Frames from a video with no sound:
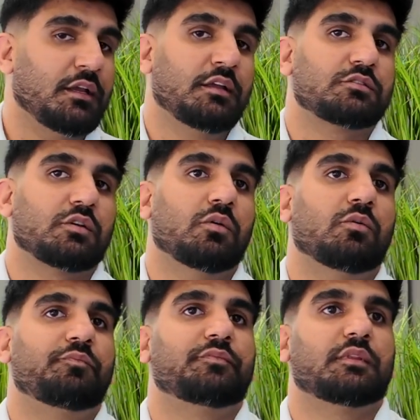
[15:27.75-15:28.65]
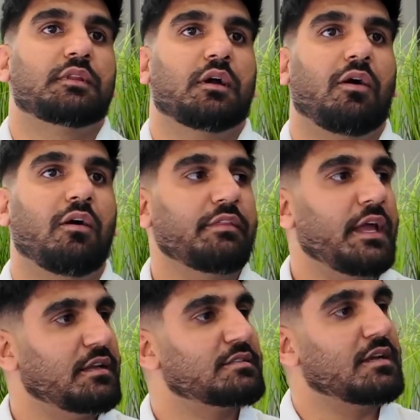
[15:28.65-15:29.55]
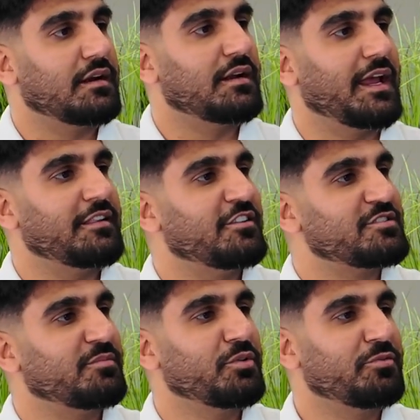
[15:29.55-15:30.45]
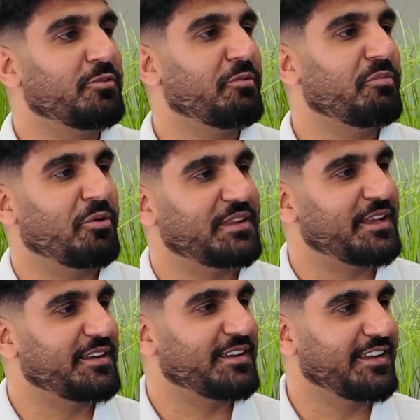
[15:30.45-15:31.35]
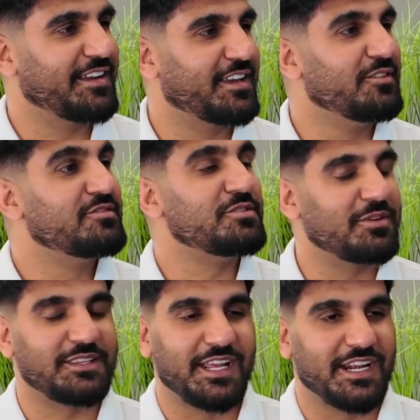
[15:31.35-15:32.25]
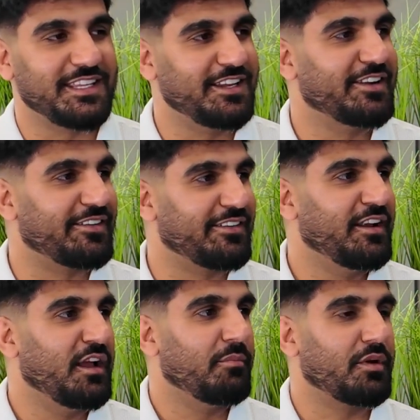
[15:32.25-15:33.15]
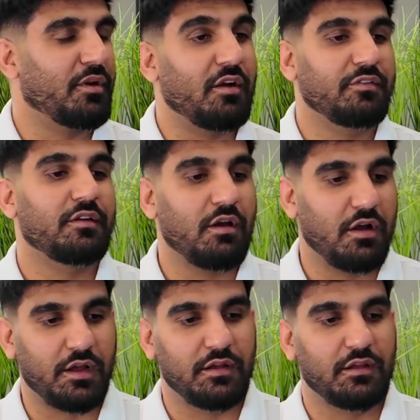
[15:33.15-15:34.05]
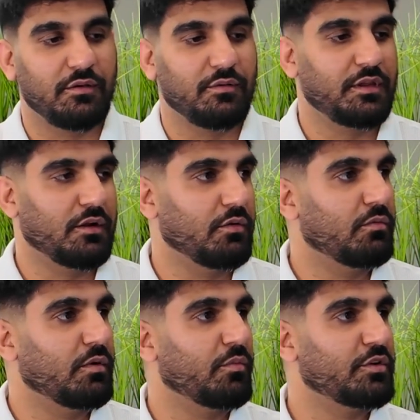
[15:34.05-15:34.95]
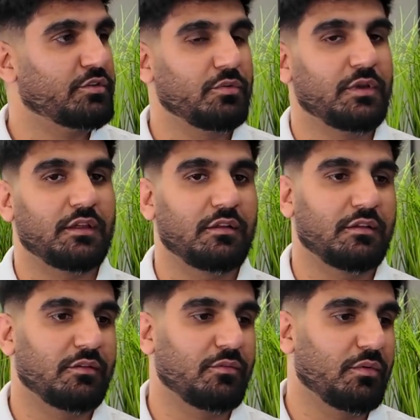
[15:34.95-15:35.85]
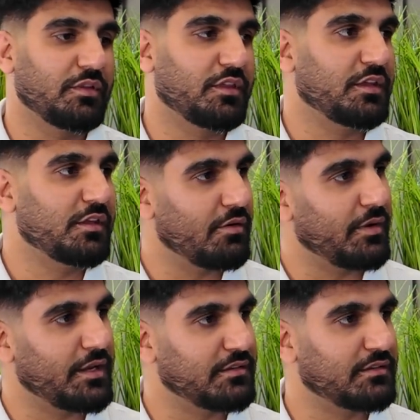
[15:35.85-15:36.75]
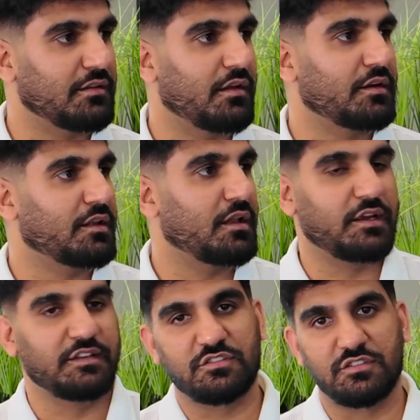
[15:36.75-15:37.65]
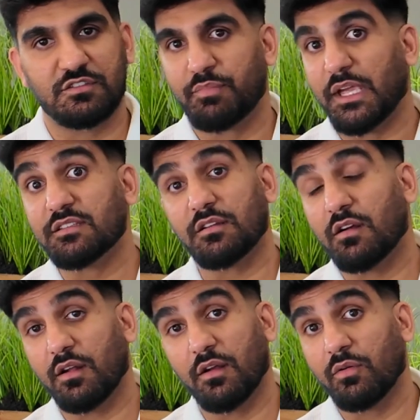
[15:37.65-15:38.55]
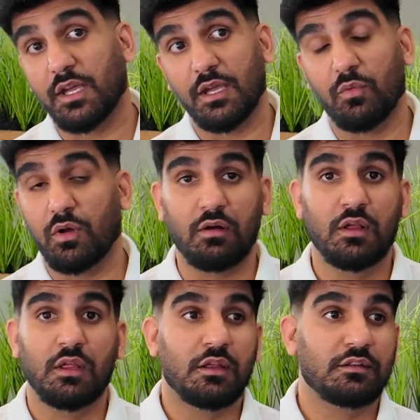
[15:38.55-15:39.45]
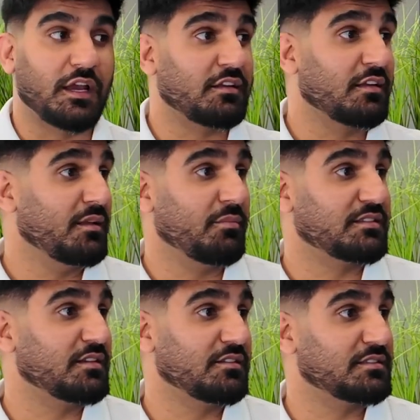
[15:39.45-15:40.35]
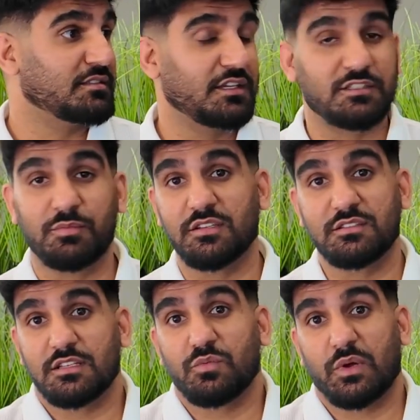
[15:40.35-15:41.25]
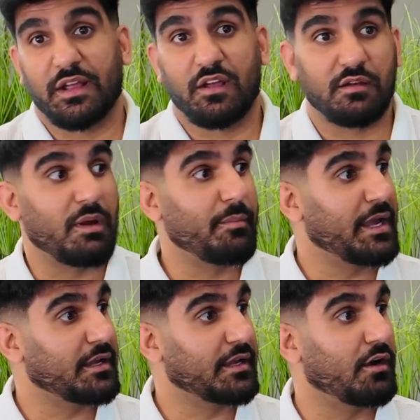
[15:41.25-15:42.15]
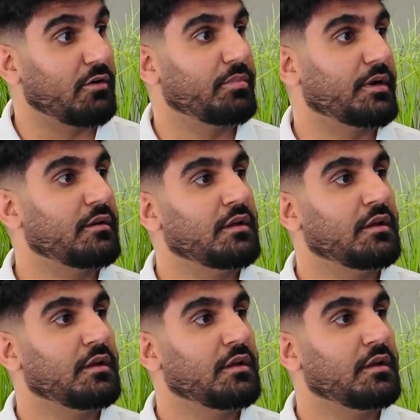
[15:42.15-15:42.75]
So all that is done, and there's a beautiful report that it gives you at the end of the year. But often not, when we're doing the year ends, a lot of clients just base it on, okay, well, technically my sales is this because that's what I got in my bank account. But